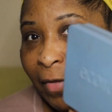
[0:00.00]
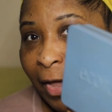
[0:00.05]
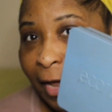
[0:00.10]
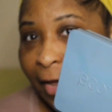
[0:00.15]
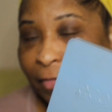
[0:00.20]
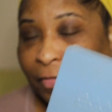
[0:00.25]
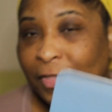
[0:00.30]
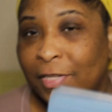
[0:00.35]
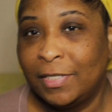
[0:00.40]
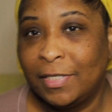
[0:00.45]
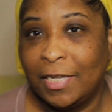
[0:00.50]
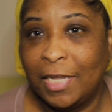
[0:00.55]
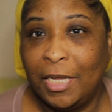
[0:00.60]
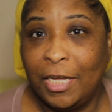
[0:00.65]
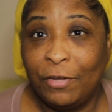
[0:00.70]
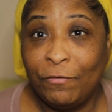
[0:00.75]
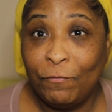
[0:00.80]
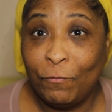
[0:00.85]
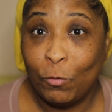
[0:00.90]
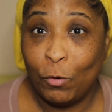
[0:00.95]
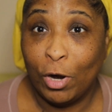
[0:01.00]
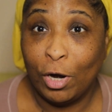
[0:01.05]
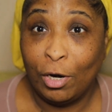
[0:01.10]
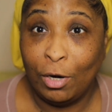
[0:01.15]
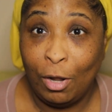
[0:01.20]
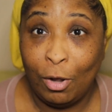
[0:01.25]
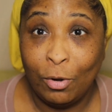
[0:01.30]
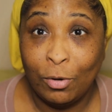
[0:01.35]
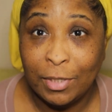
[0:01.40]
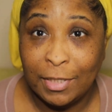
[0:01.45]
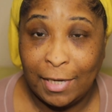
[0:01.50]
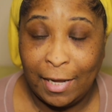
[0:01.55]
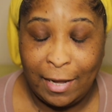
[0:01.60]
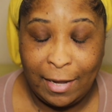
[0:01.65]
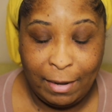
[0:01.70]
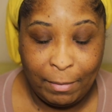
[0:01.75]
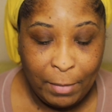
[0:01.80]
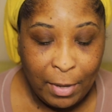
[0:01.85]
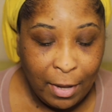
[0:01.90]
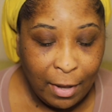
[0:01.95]
had this kit for a long
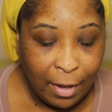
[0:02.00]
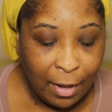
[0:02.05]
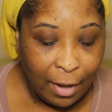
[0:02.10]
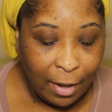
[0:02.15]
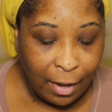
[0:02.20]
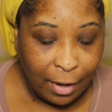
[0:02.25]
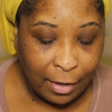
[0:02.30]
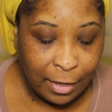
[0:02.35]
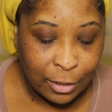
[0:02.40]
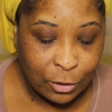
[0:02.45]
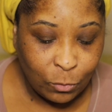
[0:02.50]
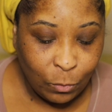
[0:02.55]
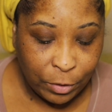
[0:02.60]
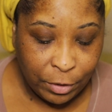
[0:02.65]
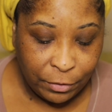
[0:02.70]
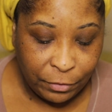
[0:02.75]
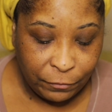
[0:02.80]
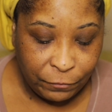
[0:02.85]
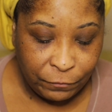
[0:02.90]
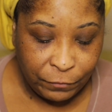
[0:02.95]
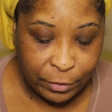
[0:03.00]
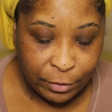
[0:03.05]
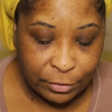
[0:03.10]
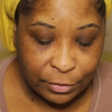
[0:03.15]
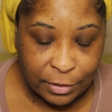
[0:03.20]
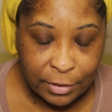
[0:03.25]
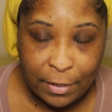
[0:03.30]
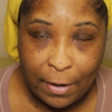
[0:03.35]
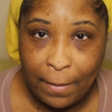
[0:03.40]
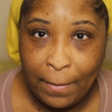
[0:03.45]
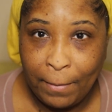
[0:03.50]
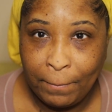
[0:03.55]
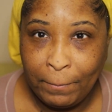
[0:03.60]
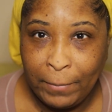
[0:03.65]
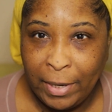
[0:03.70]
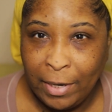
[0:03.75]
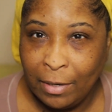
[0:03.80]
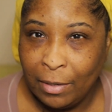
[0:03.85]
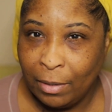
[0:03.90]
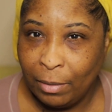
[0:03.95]
time. It's one of the first
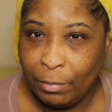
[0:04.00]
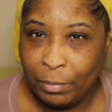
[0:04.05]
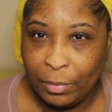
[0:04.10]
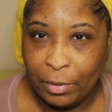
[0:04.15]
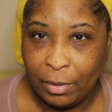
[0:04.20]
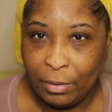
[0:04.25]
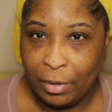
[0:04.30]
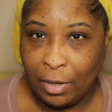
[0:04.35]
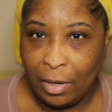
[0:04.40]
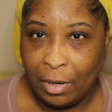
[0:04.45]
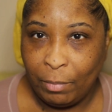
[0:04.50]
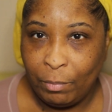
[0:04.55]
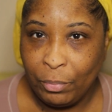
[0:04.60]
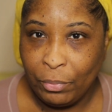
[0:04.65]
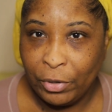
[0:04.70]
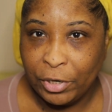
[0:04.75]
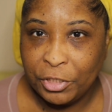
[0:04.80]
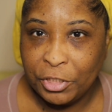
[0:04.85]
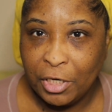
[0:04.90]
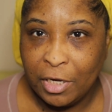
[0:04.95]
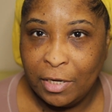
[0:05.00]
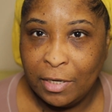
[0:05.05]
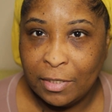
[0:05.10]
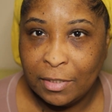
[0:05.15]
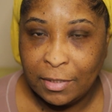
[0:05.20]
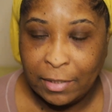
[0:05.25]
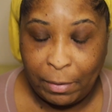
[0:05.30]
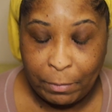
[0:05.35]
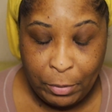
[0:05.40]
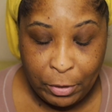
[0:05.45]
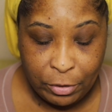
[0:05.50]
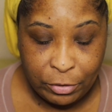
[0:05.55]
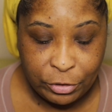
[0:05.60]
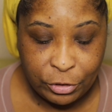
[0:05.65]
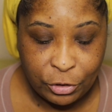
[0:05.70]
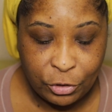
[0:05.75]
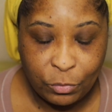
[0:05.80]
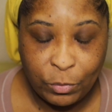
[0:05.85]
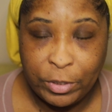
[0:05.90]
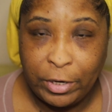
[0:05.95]
makeup brush kits I
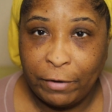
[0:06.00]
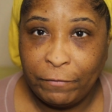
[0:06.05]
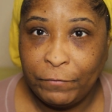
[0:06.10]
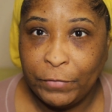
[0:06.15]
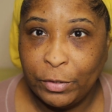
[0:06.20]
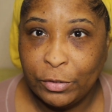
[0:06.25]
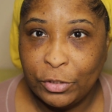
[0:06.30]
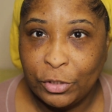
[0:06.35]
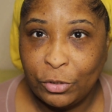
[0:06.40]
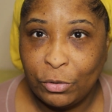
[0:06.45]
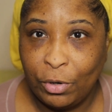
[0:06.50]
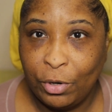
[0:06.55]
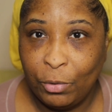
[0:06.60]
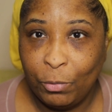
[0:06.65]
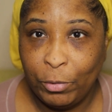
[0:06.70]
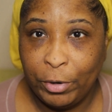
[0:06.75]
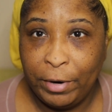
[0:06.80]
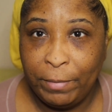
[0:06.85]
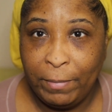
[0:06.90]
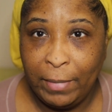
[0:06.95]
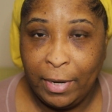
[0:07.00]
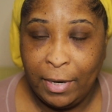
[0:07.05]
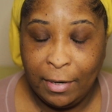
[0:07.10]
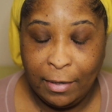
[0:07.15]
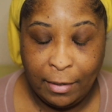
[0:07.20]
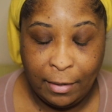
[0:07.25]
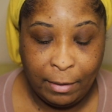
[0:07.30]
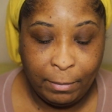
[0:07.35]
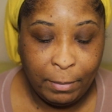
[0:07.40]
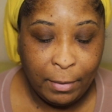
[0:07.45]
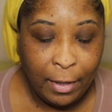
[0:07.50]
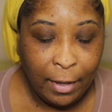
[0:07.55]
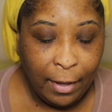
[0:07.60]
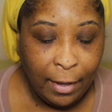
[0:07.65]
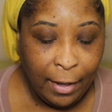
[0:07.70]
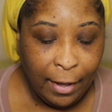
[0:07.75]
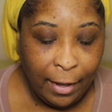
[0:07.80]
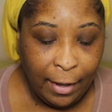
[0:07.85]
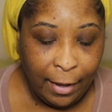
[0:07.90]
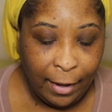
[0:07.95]
purchased when I first started wearing makeup,
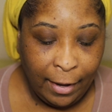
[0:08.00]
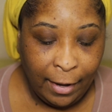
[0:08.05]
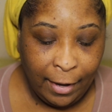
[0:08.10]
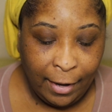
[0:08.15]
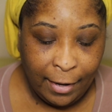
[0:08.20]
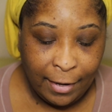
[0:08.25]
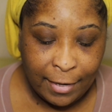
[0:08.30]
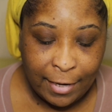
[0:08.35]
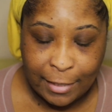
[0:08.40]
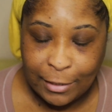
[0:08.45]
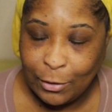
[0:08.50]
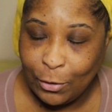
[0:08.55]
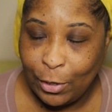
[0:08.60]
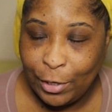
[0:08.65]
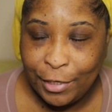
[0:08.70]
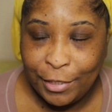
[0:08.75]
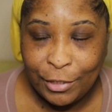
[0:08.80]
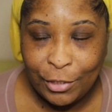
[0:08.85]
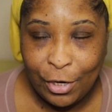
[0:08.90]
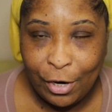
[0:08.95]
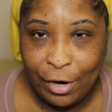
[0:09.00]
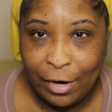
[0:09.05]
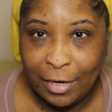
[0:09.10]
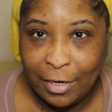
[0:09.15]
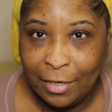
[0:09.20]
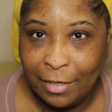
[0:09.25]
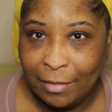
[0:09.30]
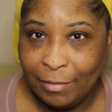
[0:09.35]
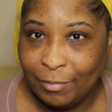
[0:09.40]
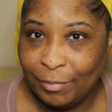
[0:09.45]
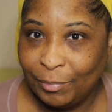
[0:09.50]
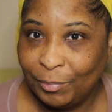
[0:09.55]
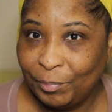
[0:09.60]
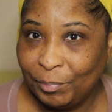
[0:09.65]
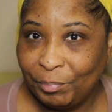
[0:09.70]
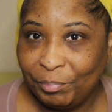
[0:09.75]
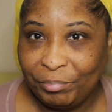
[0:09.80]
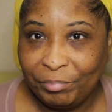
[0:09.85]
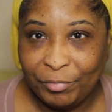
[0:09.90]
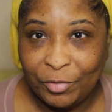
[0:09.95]
and I saw it in Target.
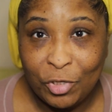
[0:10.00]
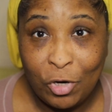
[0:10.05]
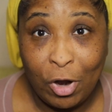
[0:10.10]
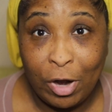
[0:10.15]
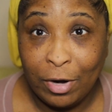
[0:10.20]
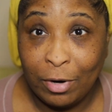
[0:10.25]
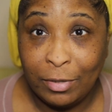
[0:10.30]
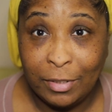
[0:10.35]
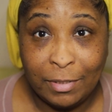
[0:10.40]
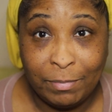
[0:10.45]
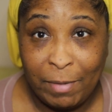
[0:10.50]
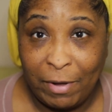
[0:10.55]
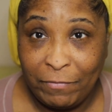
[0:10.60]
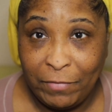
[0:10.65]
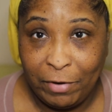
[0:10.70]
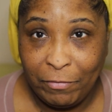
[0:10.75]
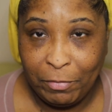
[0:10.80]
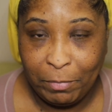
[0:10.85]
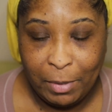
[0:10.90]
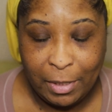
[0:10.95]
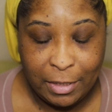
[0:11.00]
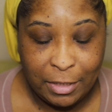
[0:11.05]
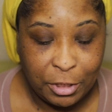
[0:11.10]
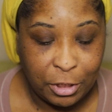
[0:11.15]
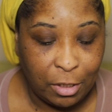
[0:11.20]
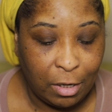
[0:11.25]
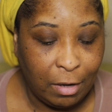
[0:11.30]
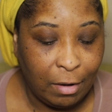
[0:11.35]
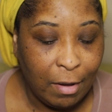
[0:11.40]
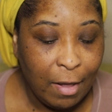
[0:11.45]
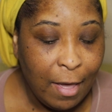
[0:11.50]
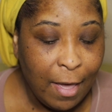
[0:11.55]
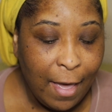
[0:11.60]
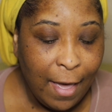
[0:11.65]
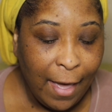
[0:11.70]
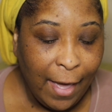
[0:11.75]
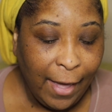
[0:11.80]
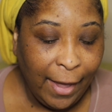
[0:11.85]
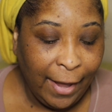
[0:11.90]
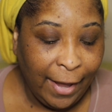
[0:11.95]
Target is my favorite place, y'all.
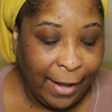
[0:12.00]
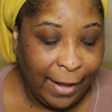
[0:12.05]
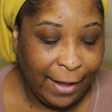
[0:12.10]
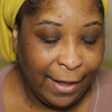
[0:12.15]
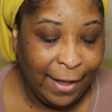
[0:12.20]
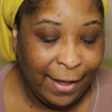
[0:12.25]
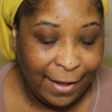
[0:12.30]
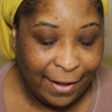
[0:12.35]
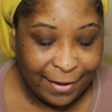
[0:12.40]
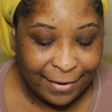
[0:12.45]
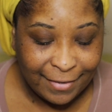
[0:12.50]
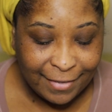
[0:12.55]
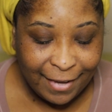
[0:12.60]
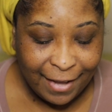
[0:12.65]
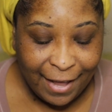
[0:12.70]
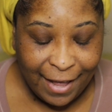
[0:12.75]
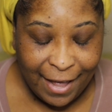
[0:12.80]
And